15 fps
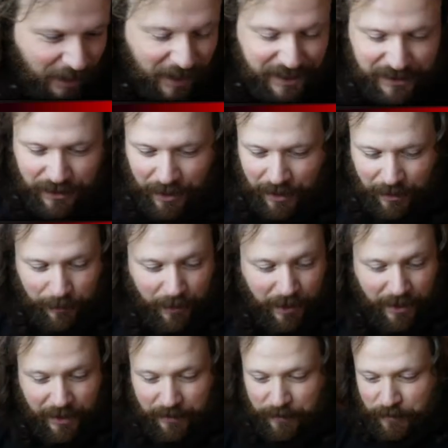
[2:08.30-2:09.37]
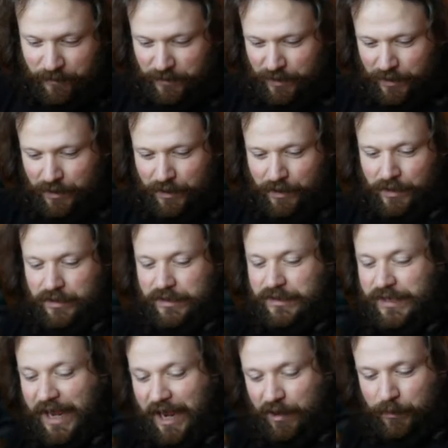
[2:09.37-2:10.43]
no, he's got them. All right.
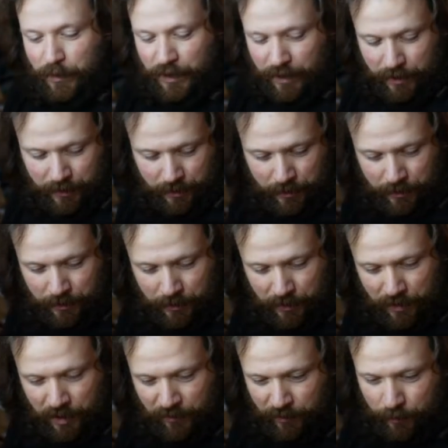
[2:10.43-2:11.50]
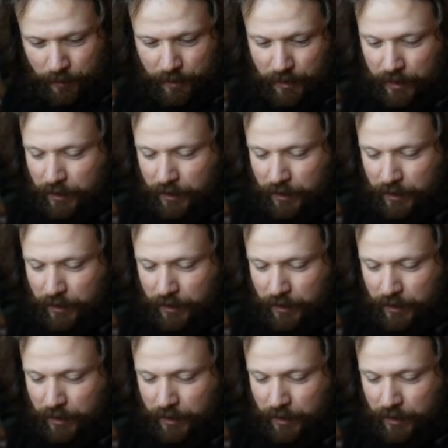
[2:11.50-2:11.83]
Stand by, everybody.